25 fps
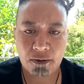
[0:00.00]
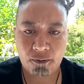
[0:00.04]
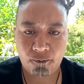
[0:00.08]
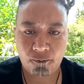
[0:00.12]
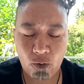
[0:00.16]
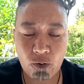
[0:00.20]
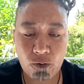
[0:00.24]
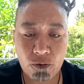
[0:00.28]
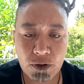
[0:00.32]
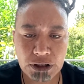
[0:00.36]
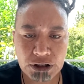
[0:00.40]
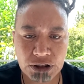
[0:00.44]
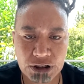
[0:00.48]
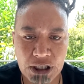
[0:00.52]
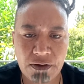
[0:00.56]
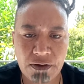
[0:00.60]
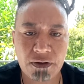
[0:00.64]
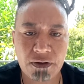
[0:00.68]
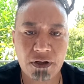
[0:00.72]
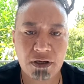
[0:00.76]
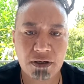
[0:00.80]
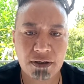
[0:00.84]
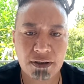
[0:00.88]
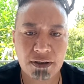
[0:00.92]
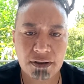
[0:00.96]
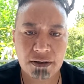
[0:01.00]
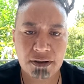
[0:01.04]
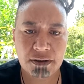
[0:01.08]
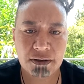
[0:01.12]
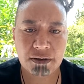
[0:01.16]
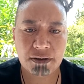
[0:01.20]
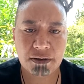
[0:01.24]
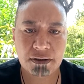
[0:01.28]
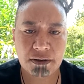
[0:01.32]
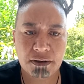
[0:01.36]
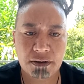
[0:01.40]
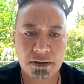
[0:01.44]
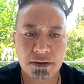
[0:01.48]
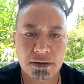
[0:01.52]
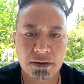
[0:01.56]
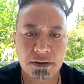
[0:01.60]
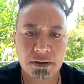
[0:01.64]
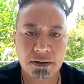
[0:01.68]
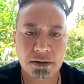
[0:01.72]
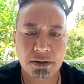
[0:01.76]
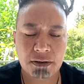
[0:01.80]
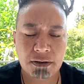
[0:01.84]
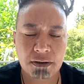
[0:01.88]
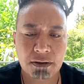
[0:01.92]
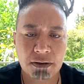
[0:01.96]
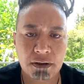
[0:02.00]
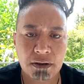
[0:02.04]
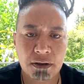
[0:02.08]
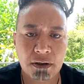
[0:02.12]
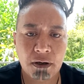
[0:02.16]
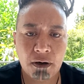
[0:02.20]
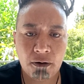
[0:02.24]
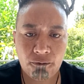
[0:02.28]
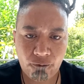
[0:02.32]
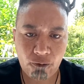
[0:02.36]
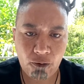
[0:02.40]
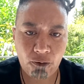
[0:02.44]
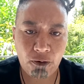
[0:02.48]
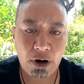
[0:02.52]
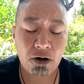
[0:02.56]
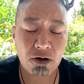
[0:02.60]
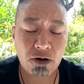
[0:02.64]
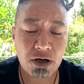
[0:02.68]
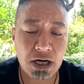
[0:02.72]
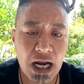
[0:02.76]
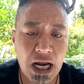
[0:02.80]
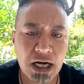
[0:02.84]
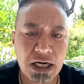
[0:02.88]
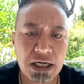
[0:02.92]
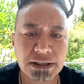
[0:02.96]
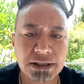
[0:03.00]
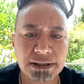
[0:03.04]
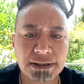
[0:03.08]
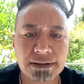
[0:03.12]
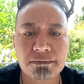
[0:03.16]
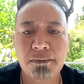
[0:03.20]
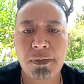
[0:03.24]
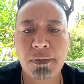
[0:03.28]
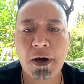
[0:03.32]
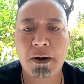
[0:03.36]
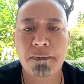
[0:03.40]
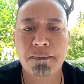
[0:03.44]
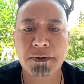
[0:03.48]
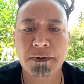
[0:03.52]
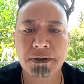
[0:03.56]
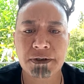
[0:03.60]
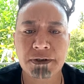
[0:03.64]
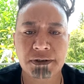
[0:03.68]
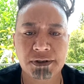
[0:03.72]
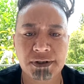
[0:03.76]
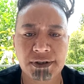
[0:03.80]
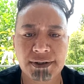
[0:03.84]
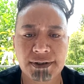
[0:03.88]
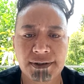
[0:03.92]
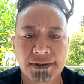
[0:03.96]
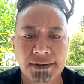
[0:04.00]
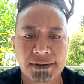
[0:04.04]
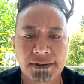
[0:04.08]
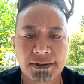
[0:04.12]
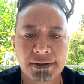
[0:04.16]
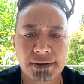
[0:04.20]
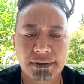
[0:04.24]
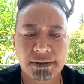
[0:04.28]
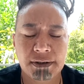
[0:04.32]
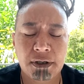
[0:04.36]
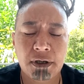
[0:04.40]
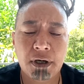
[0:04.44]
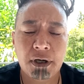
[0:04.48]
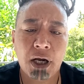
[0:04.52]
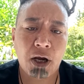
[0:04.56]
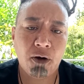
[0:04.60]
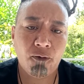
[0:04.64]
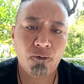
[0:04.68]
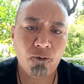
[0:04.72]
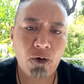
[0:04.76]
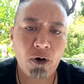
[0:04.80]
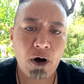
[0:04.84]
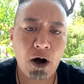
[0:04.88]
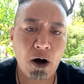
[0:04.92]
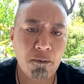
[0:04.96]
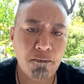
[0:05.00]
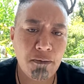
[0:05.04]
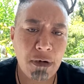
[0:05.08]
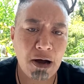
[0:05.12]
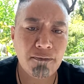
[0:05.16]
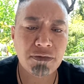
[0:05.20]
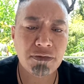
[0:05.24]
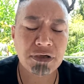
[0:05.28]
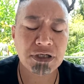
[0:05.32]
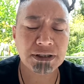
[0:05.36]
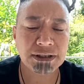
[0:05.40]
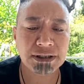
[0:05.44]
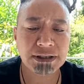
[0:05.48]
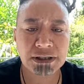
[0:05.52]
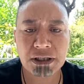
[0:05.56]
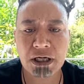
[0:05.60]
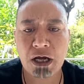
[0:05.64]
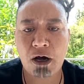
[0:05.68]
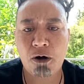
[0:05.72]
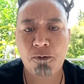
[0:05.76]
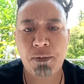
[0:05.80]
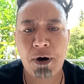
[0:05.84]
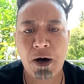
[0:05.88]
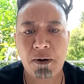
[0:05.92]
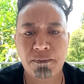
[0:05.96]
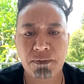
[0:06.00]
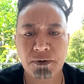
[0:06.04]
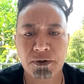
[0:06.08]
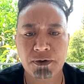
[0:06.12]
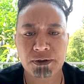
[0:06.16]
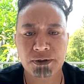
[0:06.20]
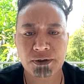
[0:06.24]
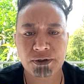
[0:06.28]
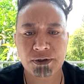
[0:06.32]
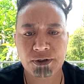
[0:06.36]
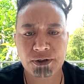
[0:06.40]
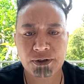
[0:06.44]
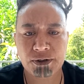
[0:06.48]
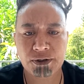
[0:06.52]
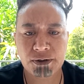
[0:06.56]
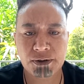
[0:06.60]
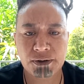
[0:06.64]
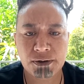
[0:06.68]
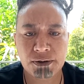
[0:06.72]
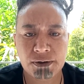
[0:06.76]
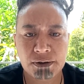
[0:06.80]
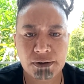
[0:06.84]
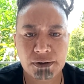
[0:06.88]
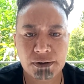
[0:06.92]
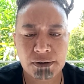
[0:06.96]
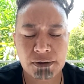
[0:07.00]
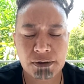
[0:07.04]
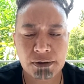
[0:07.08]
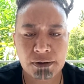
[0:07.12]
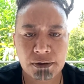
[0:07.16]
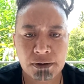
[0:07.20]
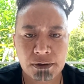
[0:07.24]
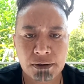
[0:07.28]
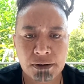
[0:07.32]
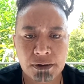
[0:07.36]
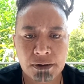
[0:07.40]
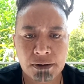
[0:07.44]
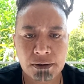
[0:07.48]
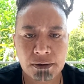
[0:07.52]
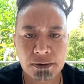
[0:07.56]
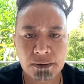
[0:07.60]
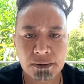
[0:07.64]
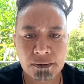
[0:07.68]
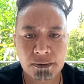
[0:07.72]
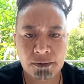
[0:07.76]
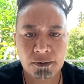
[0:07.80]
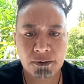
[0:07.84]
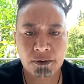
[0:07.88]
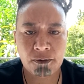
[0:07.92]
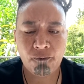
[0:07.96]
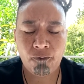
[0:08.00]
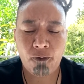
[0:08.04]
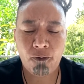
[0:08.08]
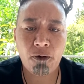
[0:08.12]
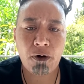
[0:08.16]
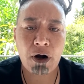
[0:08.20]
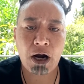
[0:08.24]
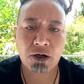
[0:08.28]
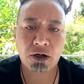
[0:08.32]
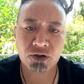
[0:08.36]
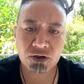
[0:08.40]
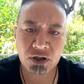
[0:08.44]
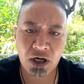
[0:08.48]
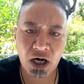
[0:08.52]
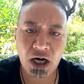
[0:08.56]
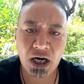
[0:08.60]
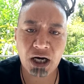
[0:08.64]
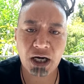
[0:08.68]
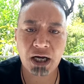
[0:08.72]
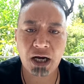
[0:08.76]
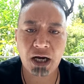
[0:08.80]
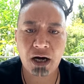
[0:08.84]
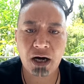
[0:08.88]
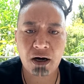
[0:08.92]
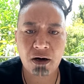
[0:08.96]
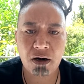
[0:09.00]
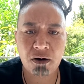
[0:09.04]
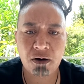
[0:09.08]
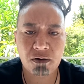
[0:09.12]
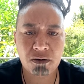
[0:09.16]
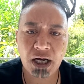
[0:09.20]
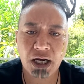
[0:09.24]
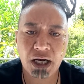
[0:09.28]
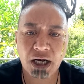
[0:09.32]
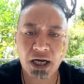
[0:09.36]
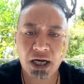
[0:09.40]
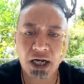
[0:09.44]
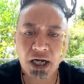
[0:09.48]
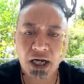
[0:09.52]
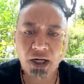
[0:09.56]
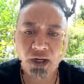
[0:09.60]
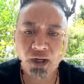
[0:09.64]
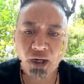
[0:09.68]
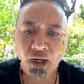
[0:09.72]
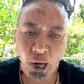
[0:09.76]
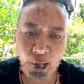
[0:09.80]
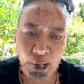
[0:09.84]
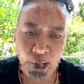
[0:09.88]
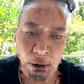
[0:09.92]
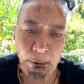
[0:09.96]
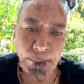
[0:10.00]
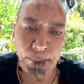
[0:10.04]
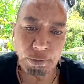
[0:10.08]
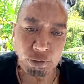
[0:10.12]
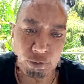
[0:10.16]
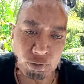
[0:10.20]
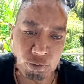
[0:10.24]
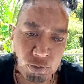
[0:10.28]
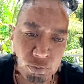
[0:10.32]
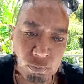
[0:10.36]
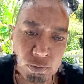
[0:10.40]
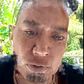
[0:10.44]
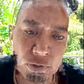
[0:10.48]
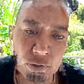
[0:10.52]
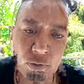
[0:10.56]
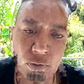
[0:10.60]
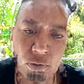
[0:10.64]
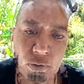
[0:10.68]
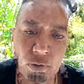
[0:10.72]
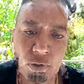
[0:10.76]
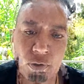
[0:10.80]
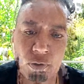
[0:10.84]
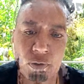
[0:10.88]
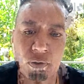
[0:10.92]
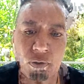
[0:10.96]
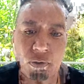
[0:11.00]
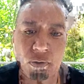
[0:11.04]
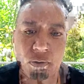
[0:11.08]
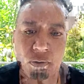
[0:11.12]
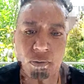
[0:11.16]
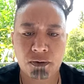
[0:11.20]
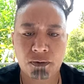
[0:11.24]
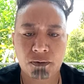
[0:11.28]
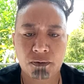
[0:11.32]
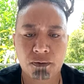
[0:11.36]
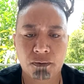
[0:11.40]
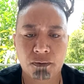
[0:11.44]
for each other, for our nannies and papas, for our mamas and our papas, for our taiao, for Papa Tuanuku.